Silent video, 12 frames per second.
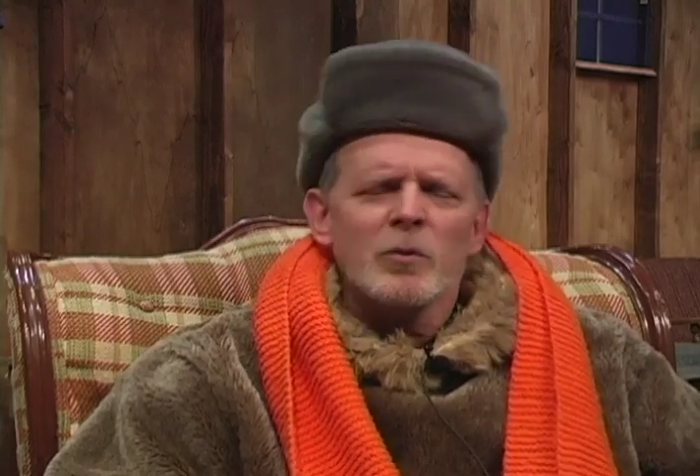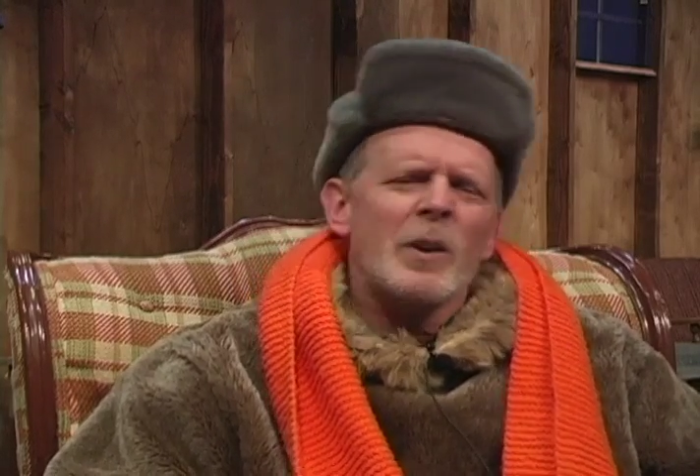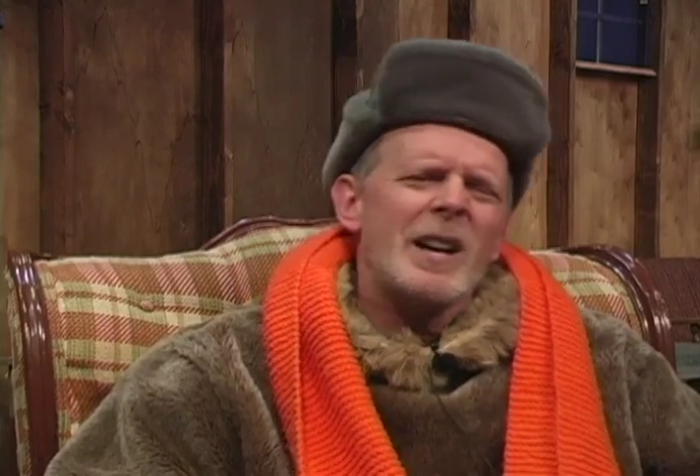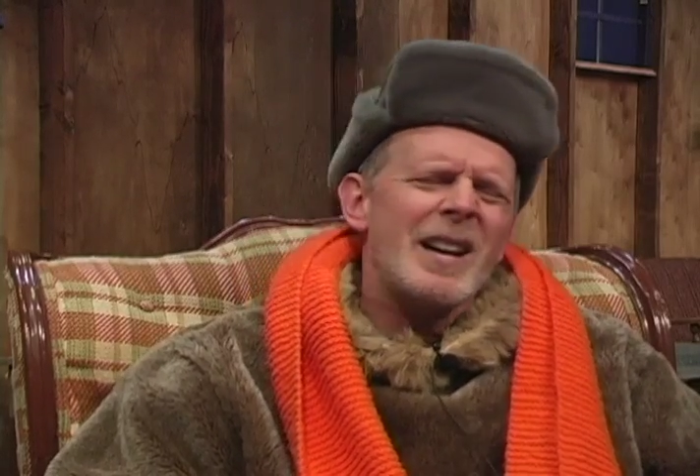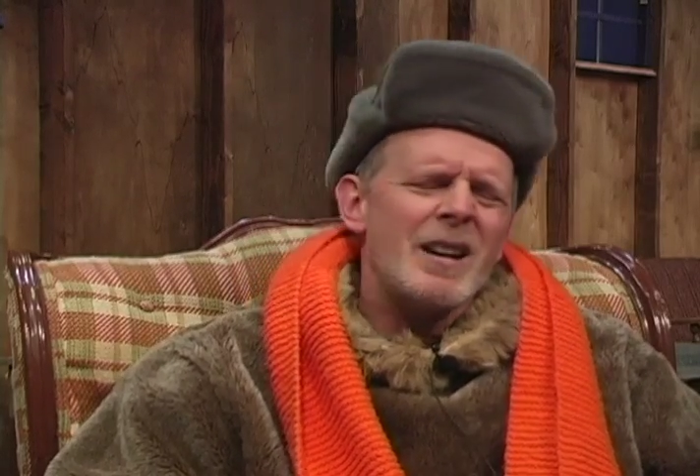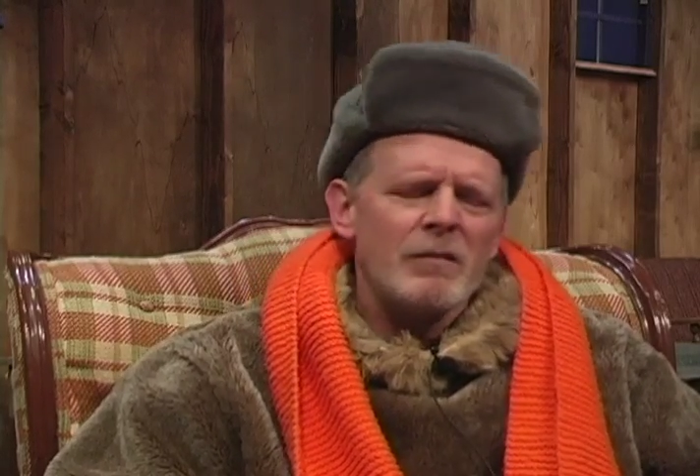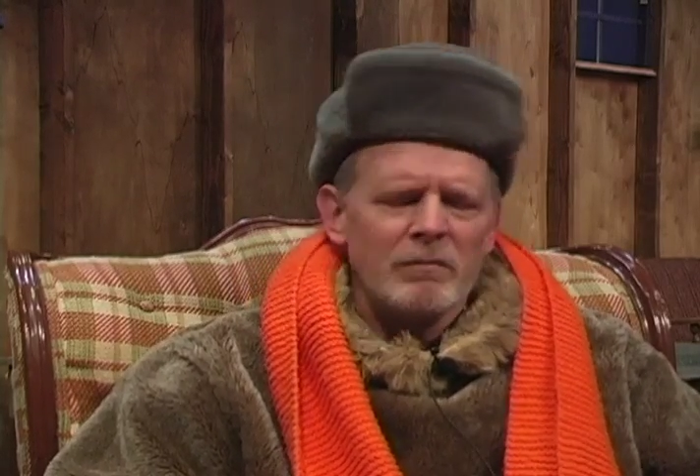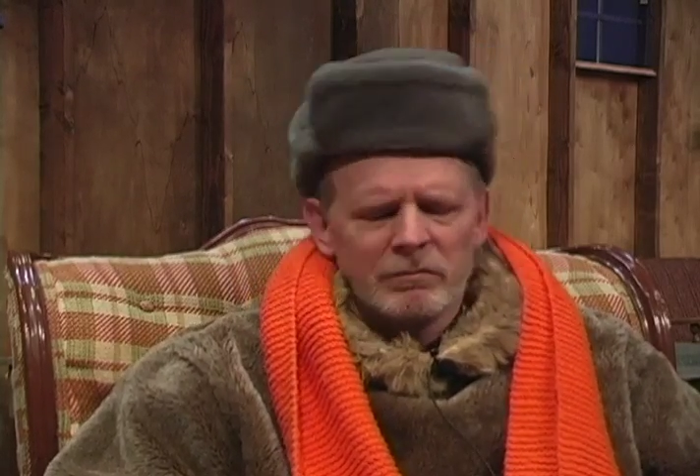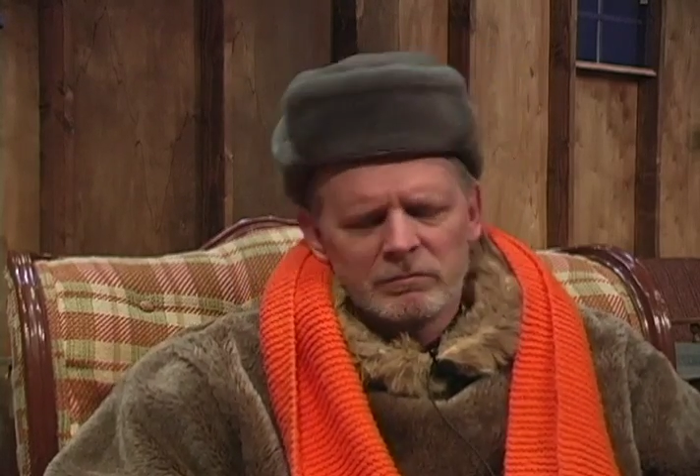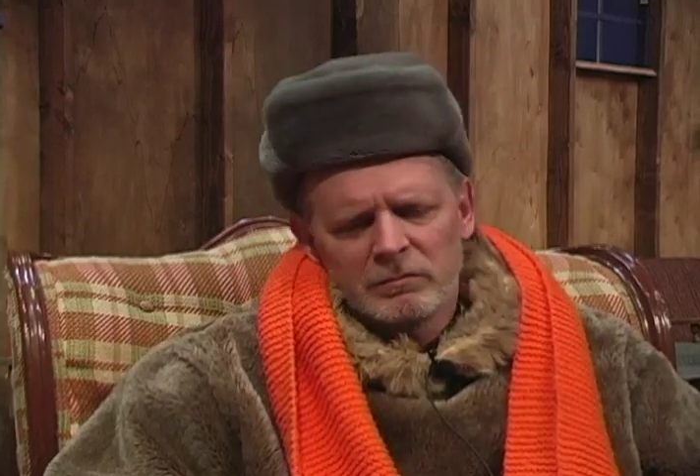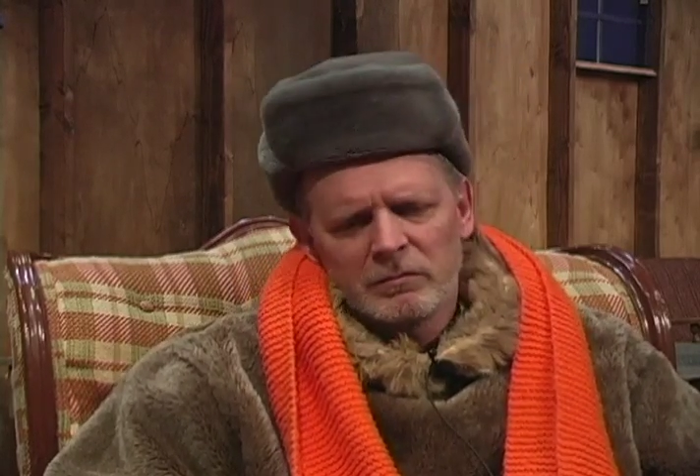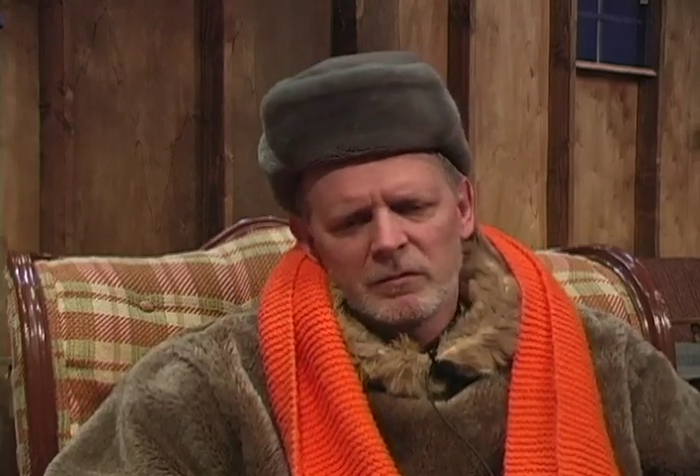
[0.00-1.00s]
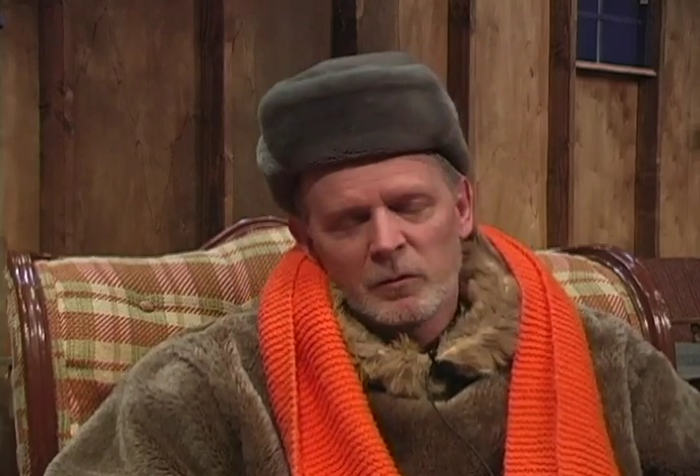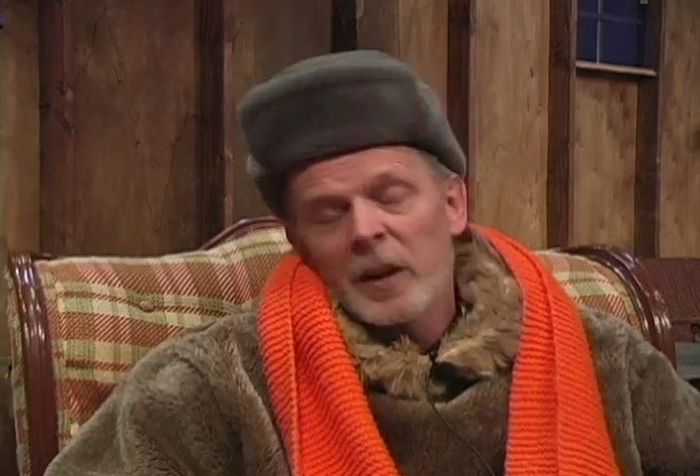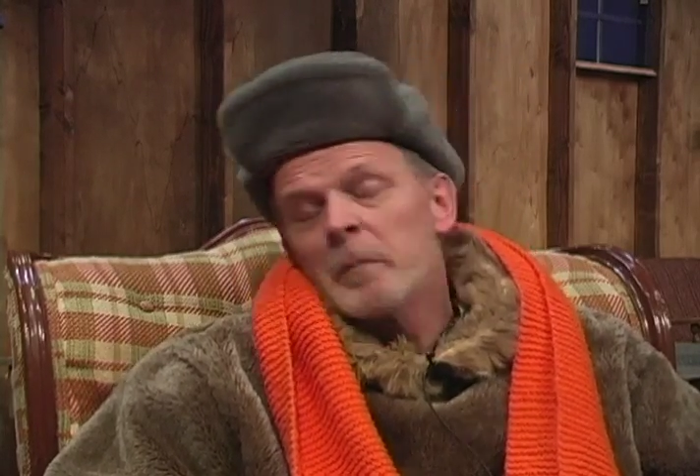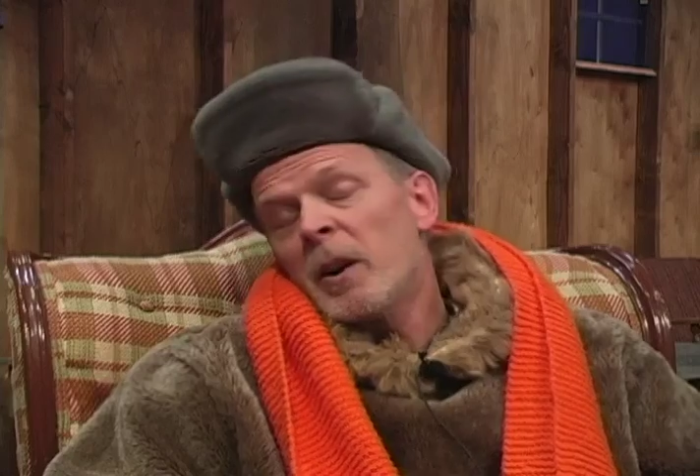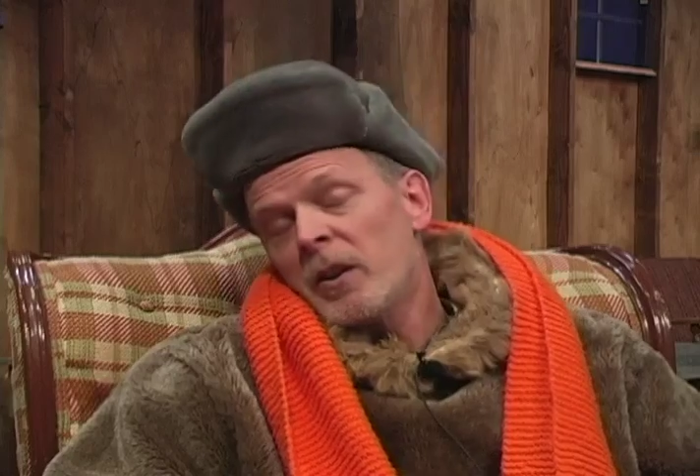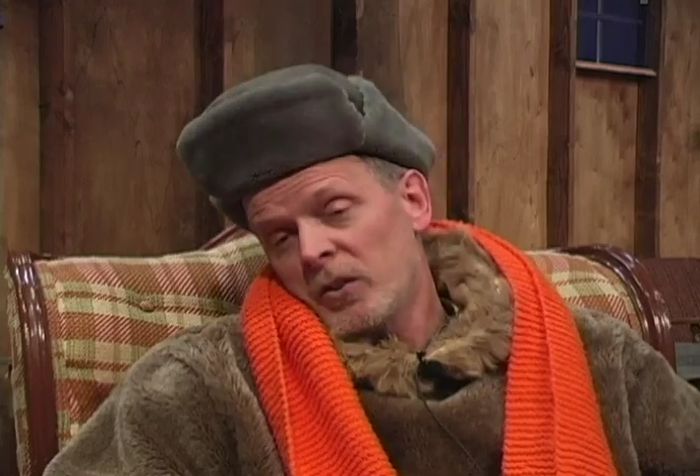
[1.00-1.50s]
Well,
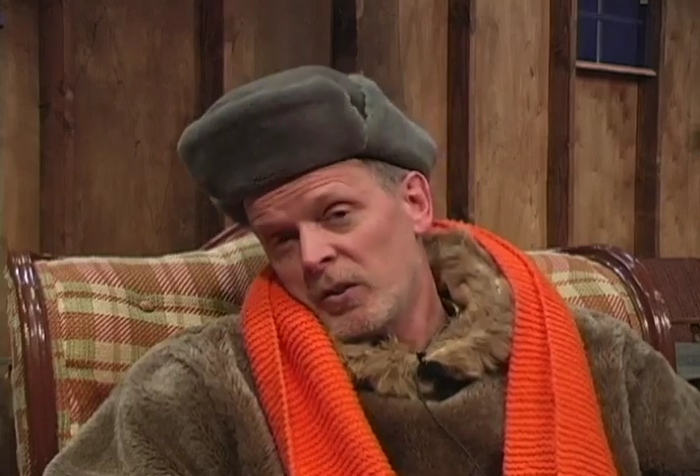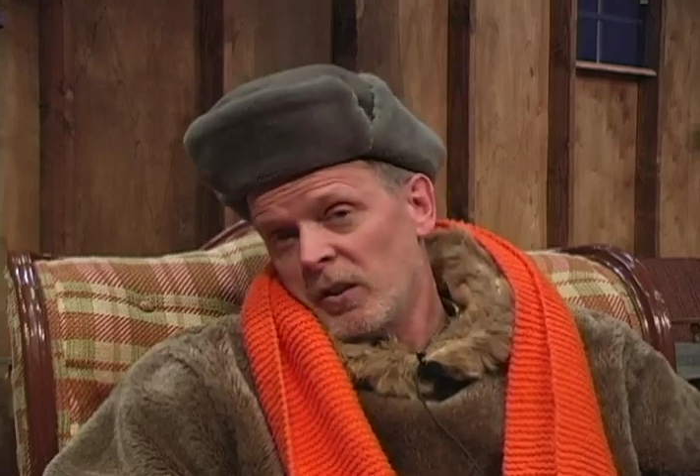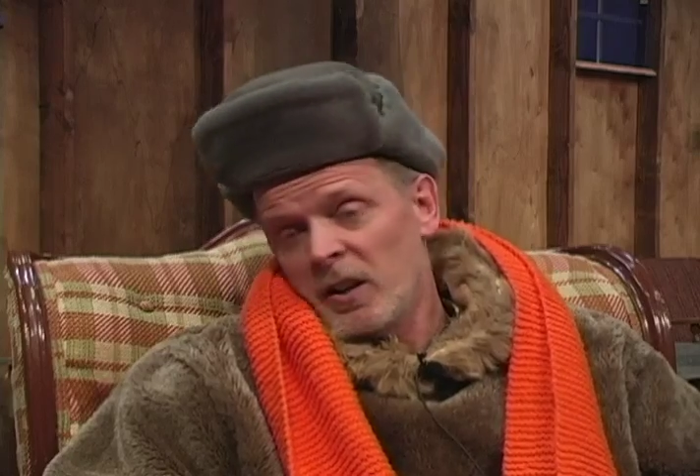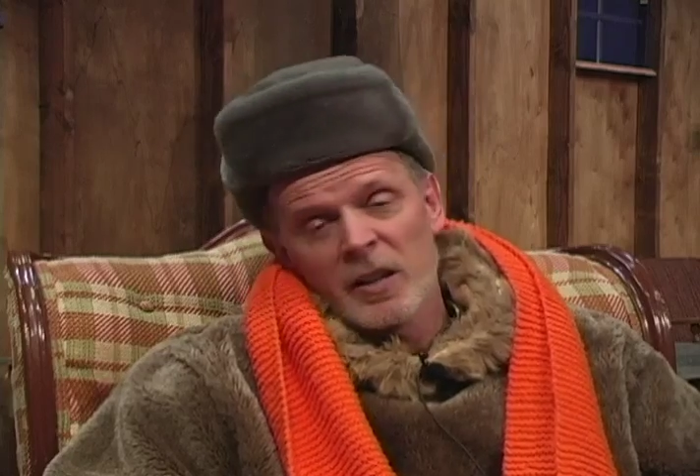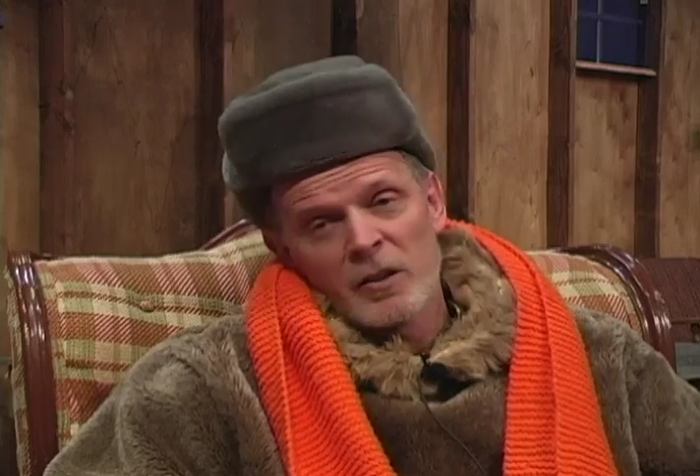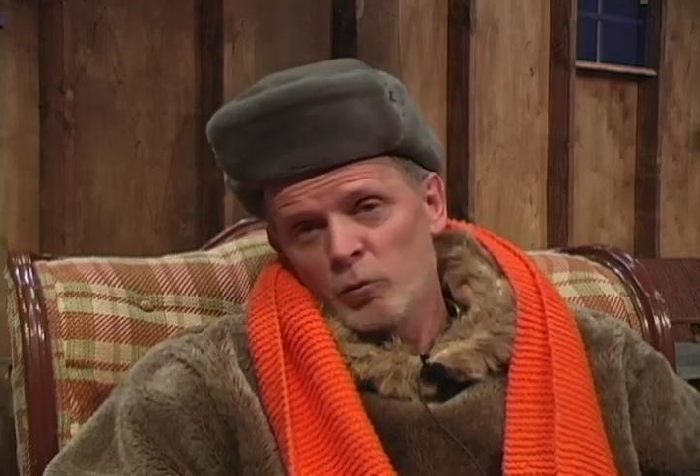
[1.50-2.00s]
Remnar's a good hunter.